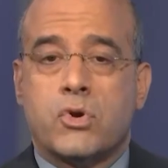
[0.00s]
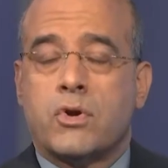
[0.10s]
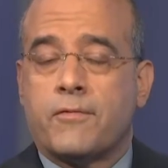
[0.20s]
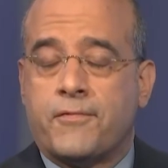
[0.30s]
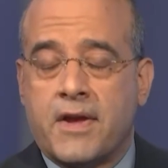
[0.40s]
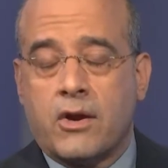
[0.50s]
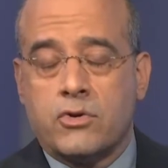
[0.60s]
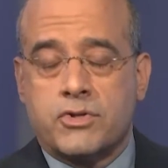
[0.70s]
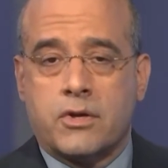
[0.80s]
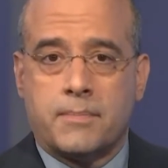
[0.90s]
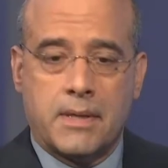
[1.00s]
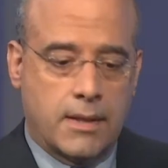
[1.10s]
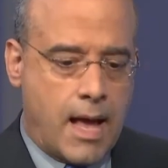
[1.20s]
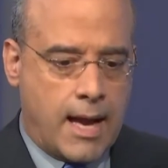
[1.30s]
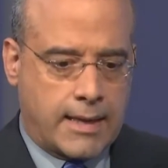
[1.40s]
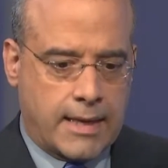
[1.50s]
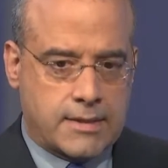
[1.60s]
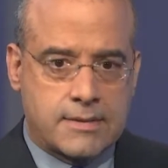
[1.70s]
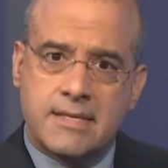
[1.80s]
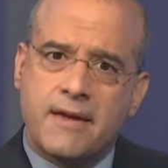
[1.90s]
your fingers could be locking,
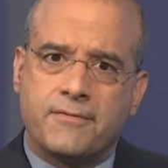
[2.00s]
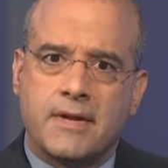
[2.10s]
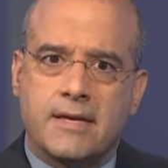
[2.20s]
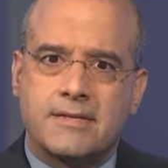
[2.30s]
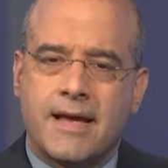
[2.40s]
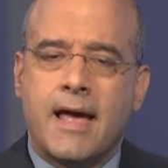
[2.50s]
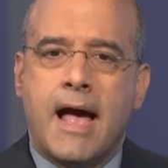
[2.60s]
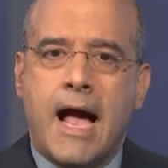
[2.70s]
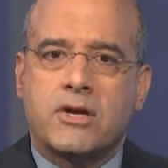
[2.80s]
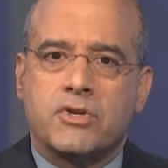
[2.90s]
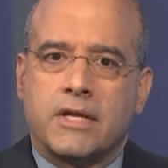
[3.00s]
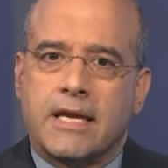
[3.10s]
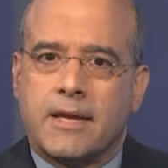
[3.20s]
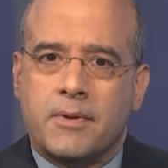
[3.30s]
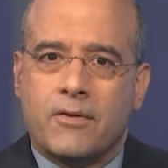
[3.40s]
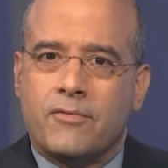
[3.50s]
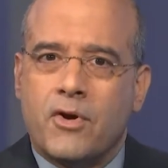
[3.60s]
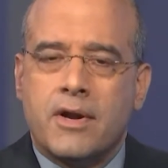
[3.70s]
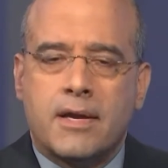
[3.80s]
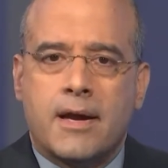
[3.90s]
stiffness. Actually, it could be a
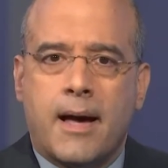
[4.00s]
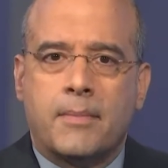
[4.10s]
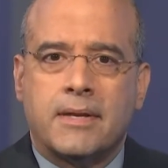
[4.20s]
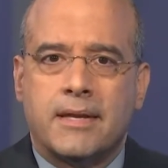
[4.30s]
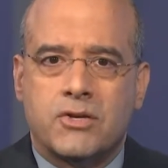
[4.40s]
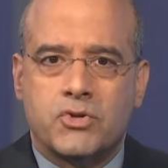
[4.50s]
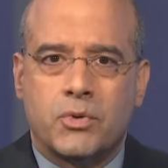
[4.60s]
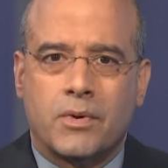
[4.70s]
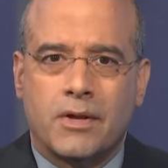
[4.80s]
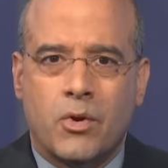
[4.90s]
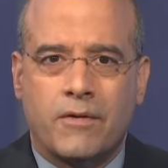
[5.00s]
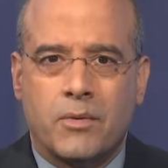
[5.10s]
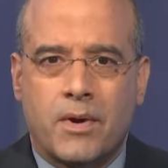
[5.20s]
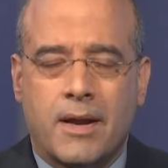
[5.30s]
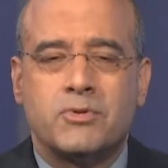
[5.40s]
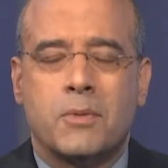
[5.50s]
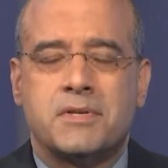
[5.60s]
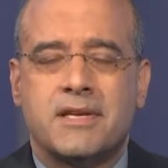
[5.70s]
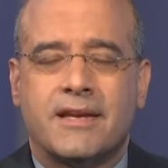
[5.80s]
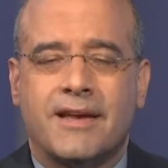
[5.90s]
very common issue. Hello everyone, I'm Joe
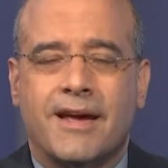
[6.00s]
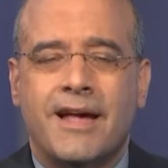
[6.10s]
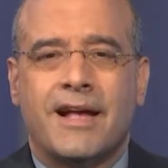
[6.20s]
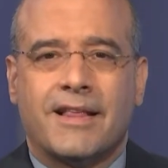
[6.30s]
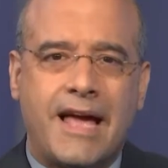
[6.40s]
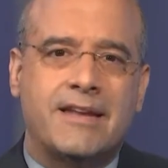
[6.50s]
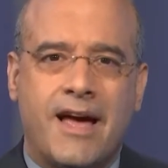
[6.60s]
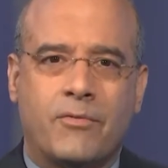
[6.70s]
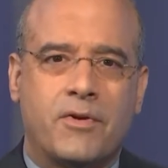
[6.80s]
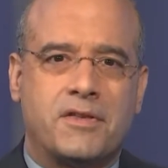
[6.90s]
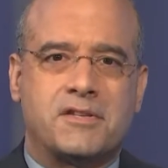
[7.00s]
Basichia. Glad to have with us